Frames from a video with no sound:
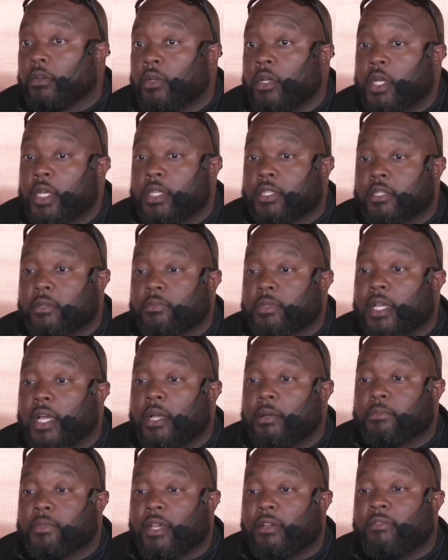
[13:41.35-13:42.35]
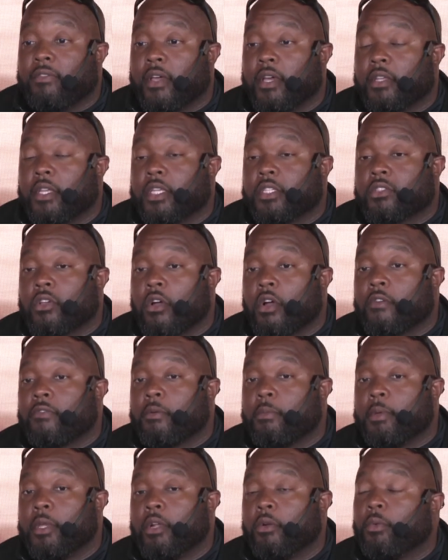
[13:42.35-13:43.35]
sometimes I found it's hard for
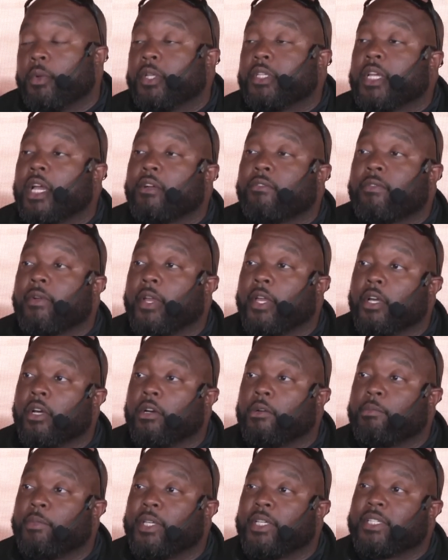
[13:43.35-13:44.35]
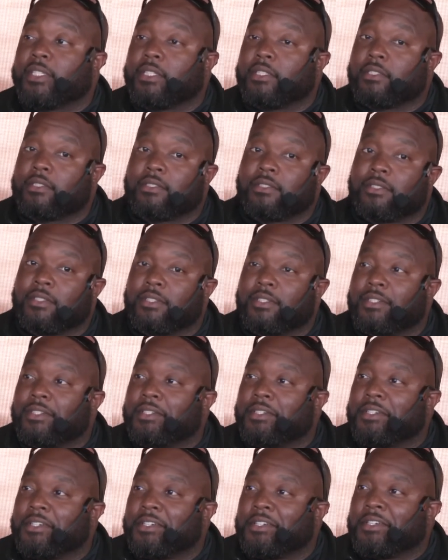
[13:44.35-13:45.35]
people to reach out for help because
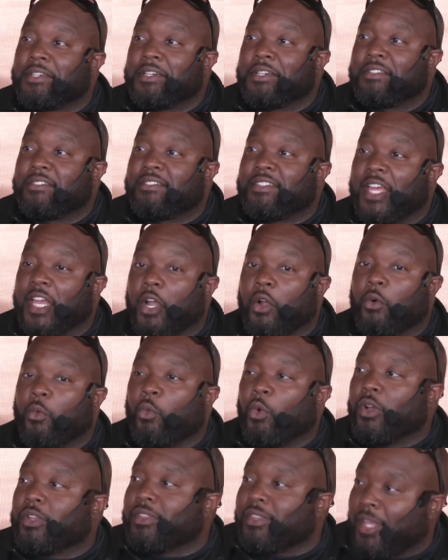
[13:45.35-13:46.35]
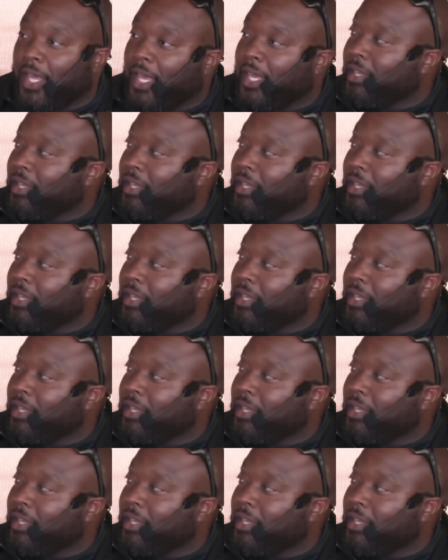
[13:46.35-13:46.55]
they don't want that.